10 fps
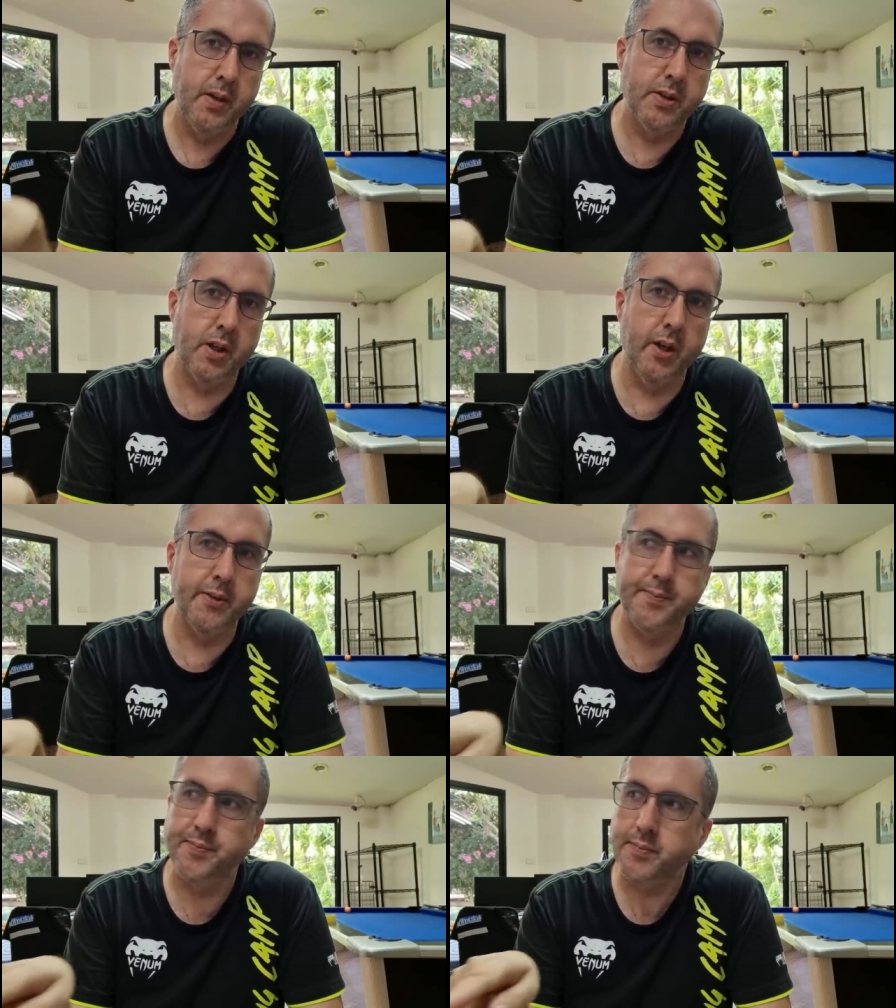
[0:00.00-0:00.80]

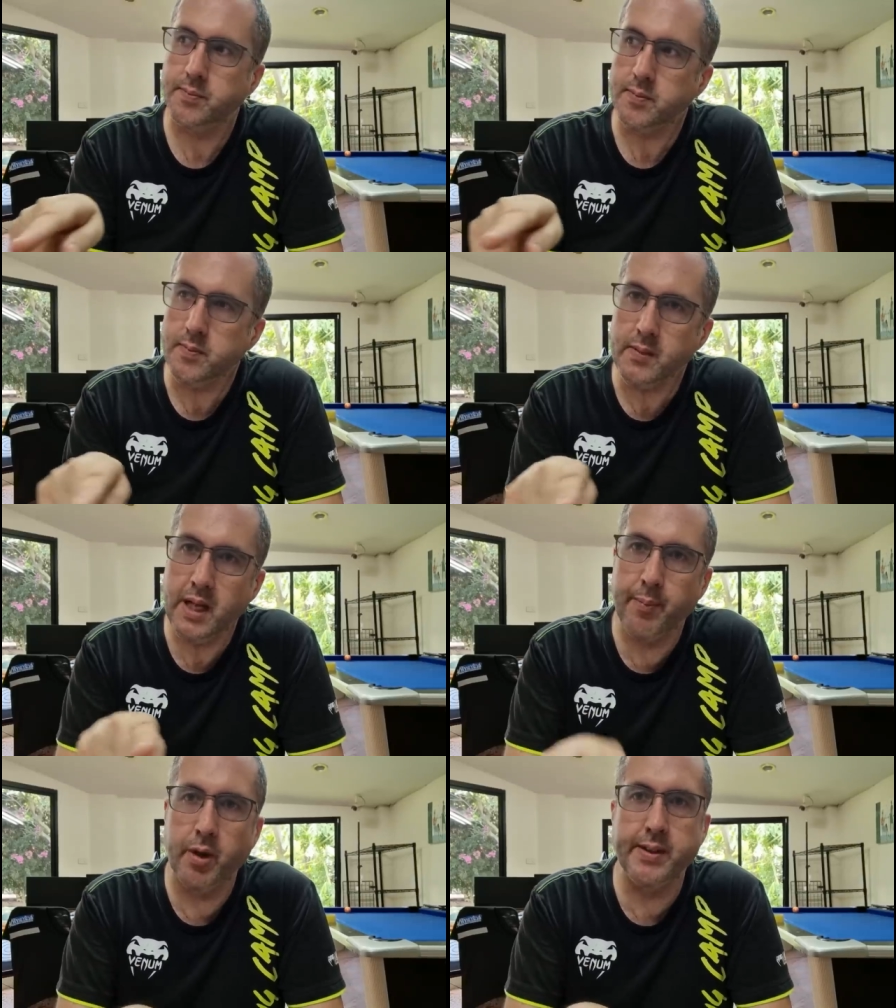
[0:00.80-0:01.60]
son
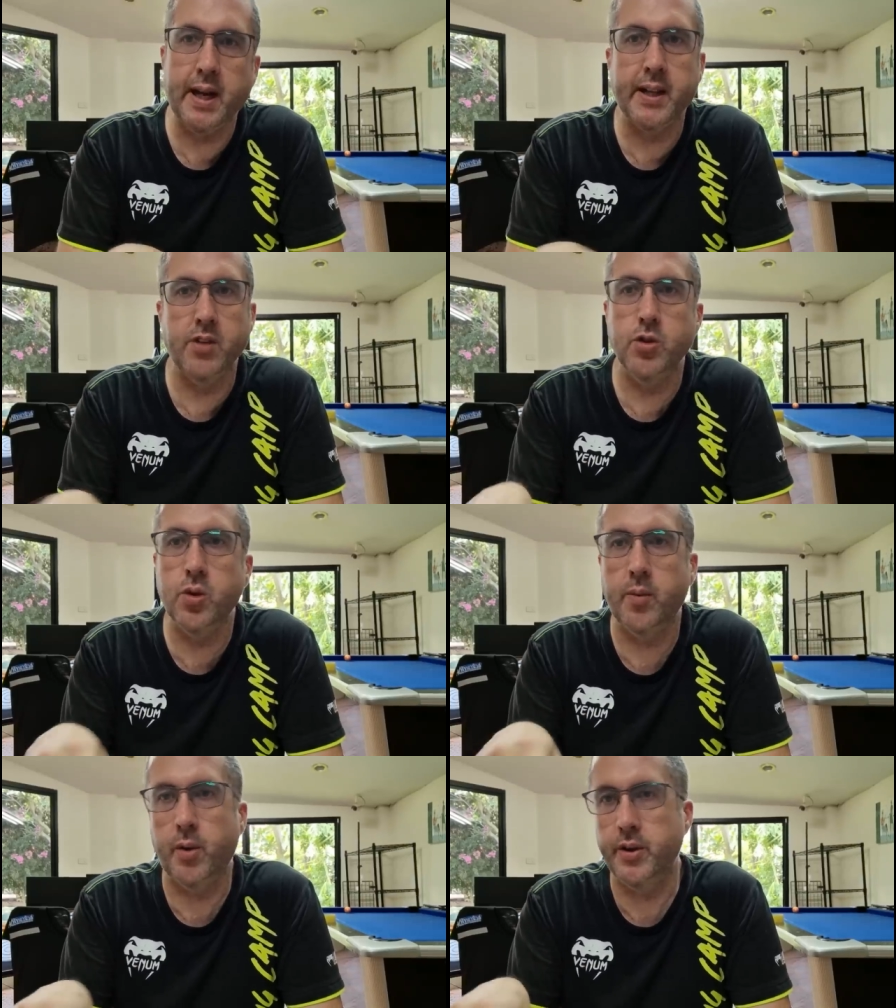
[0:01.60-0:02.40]
and my dad, they're
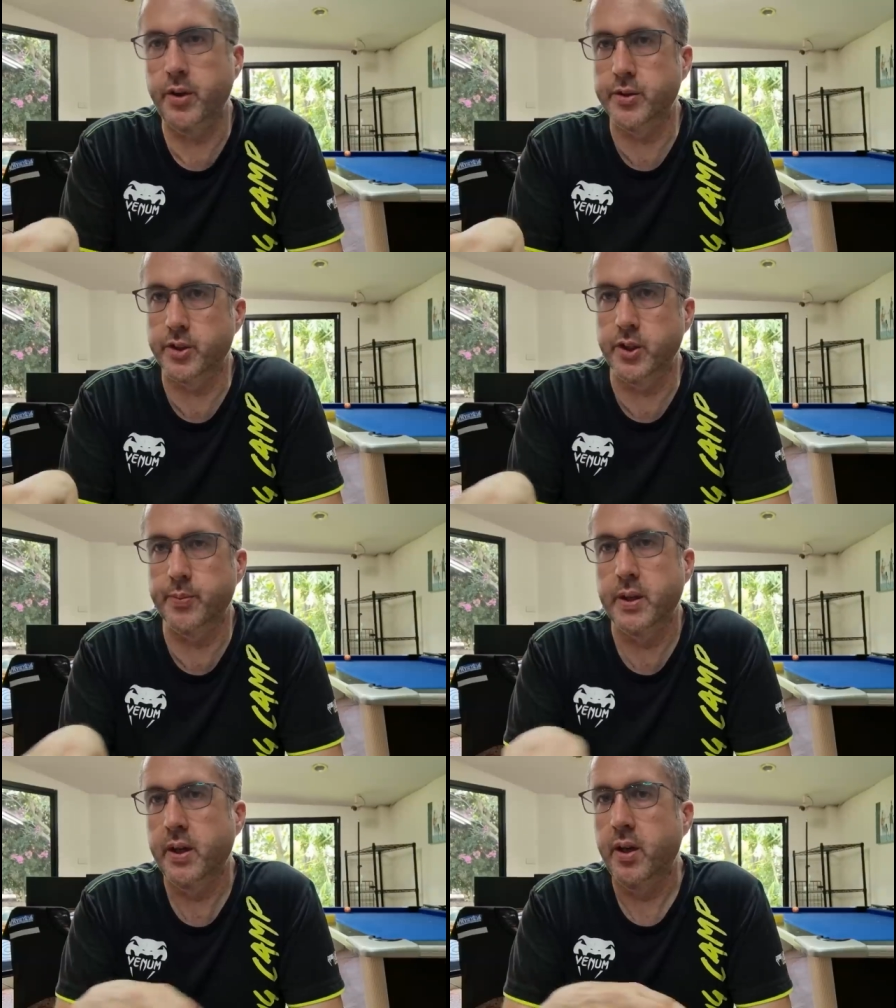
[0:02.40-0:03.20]
all on my
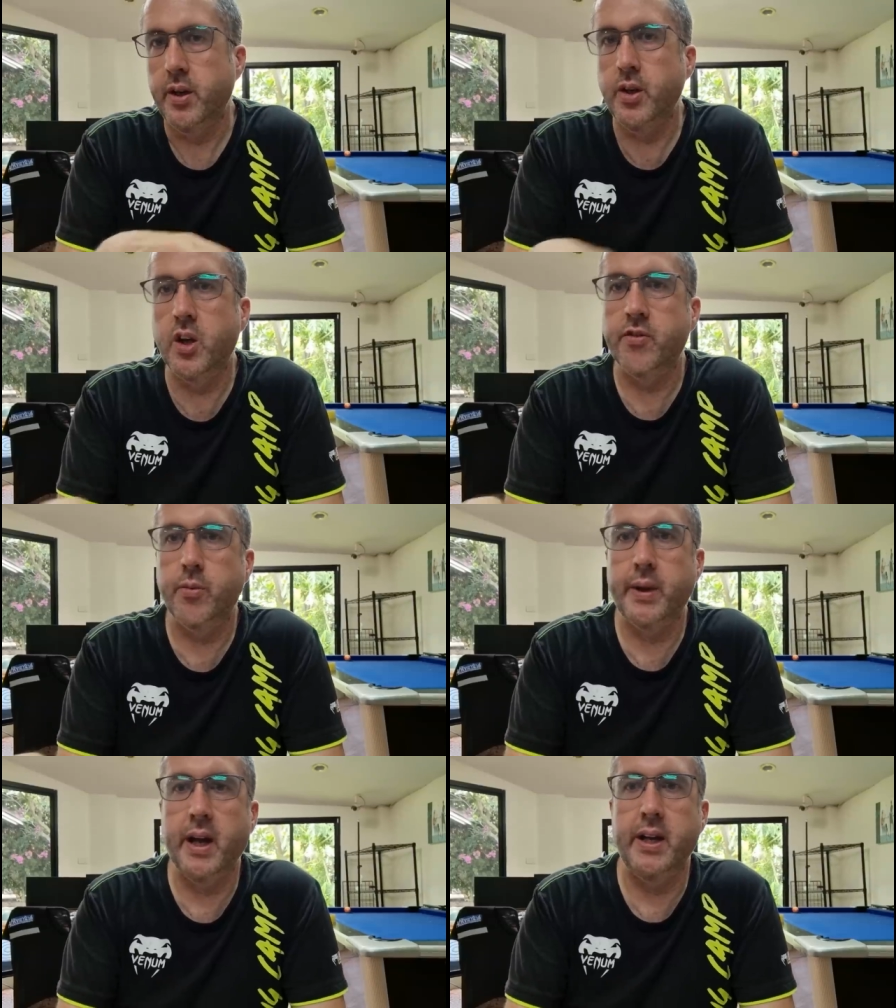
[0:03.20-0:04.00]
YouTube. None of
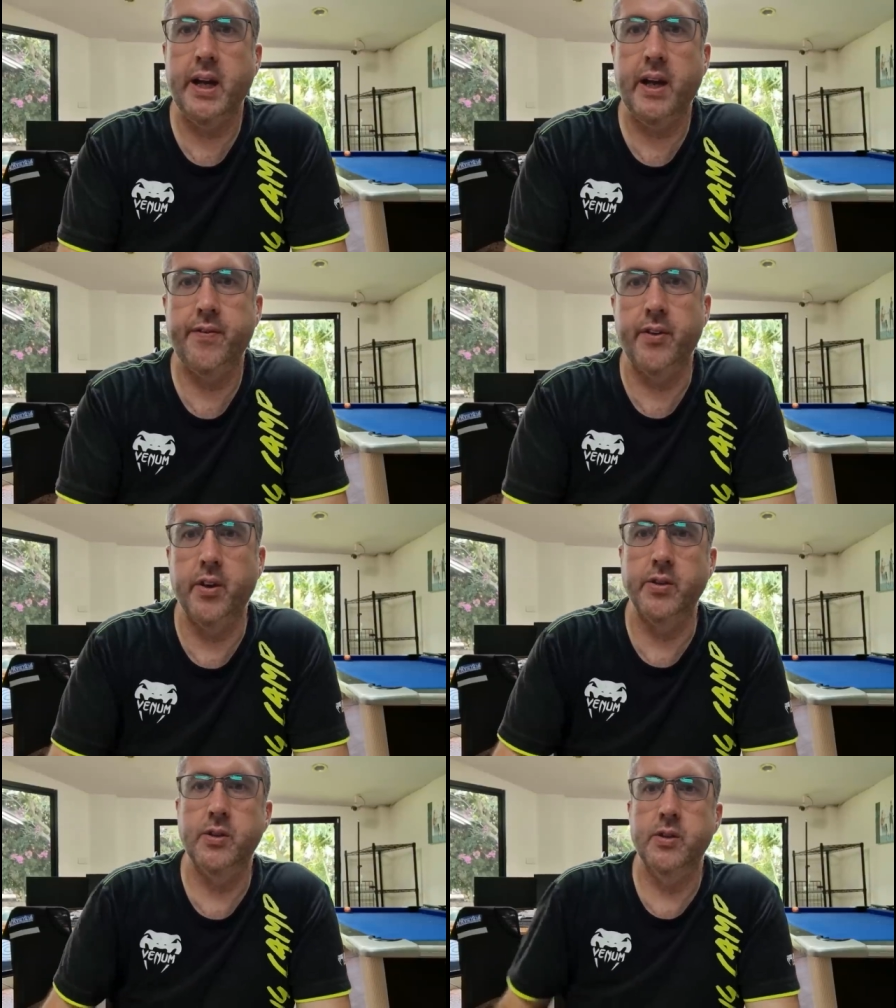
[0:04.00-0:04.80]
them get any
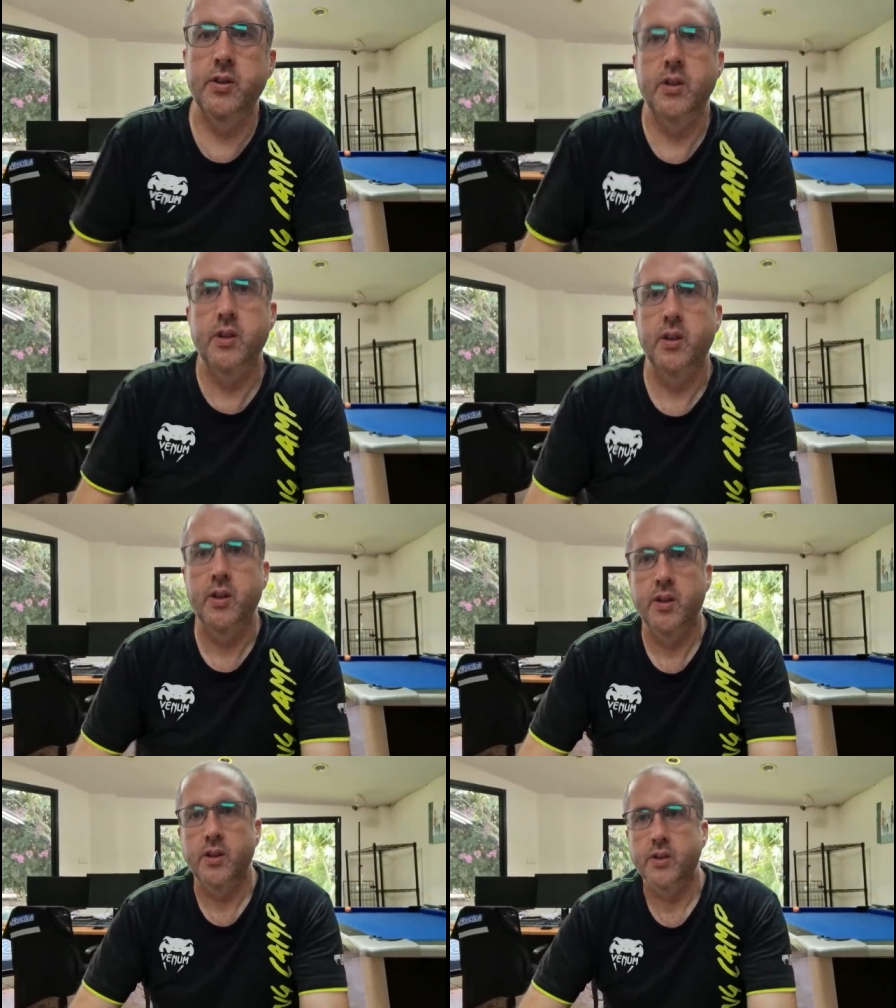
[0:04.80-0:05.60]
adverts.
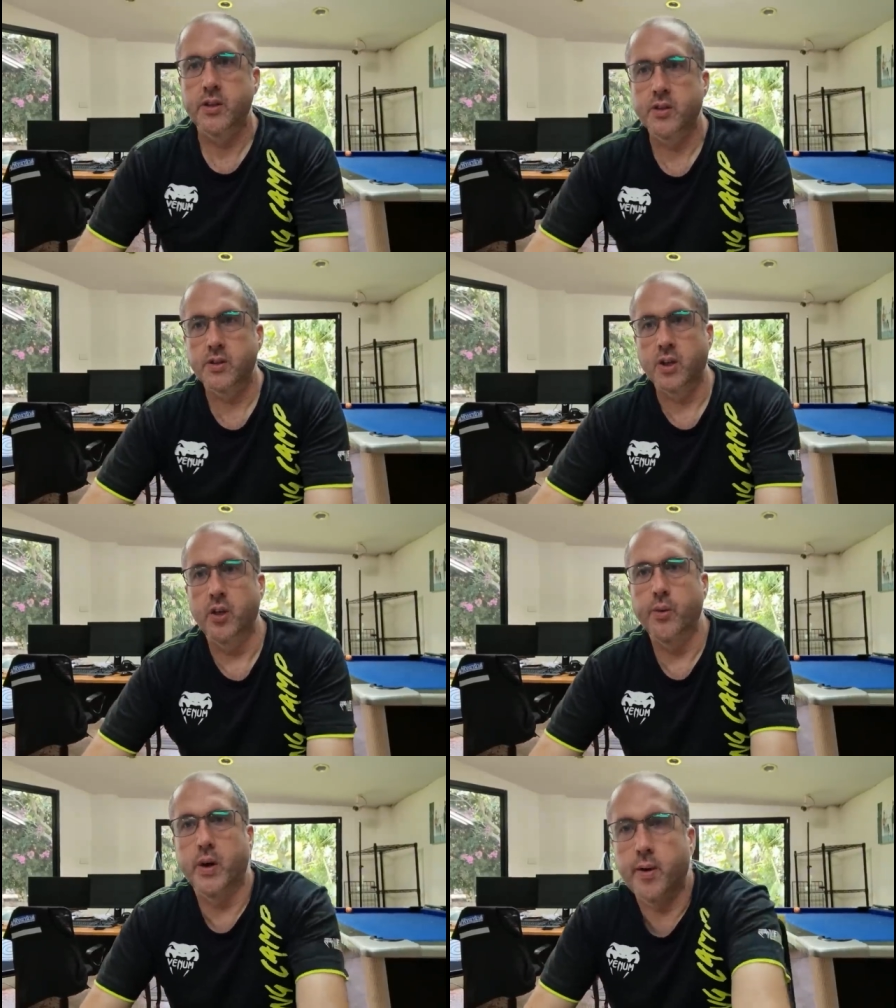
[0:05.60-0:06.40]

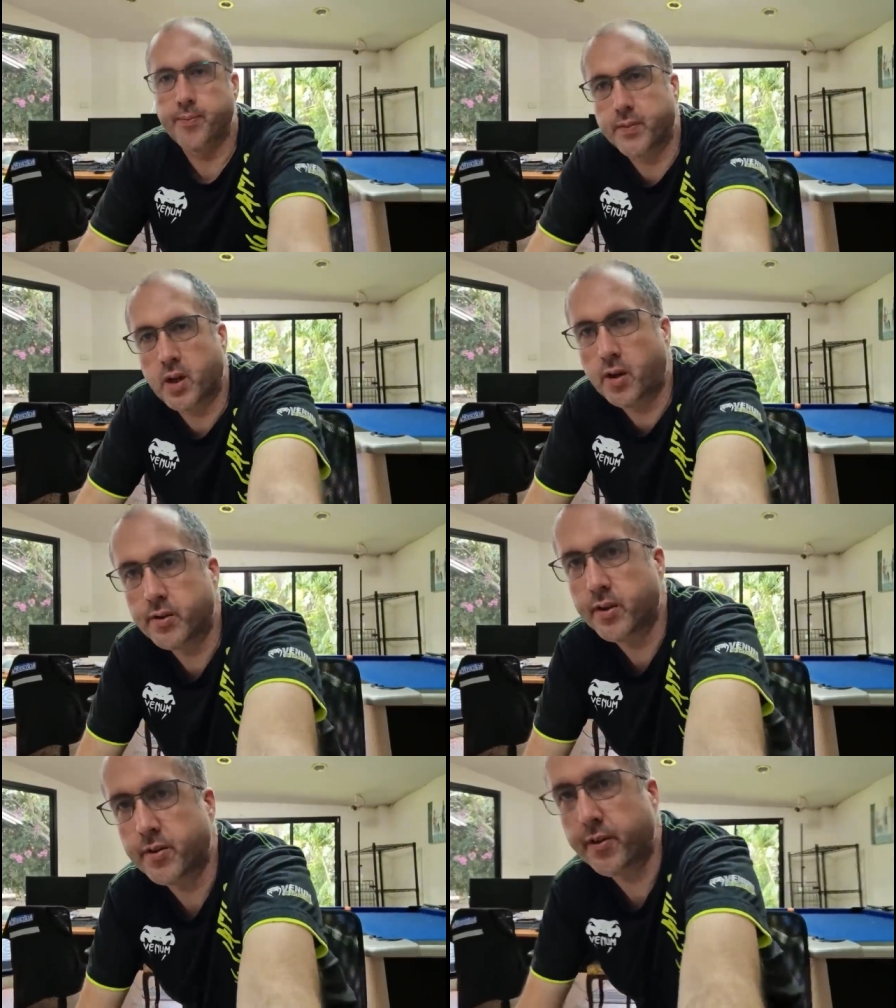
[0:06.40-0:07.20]
So
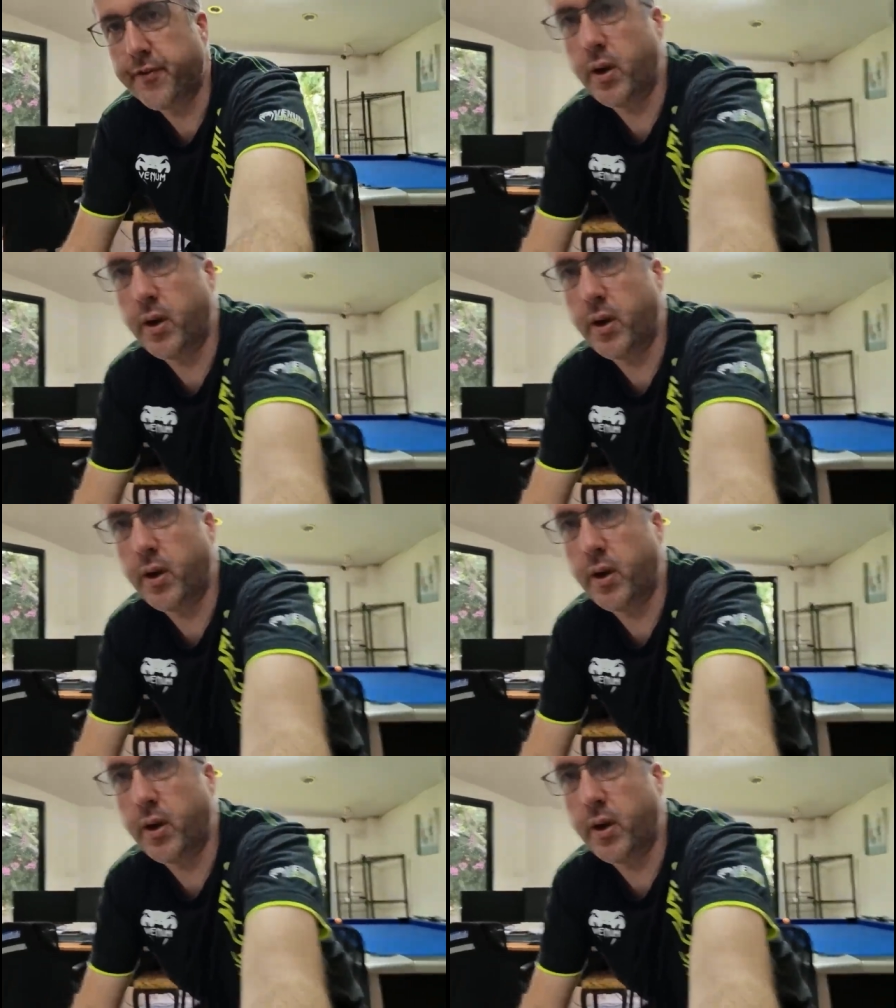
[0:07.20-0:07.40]
the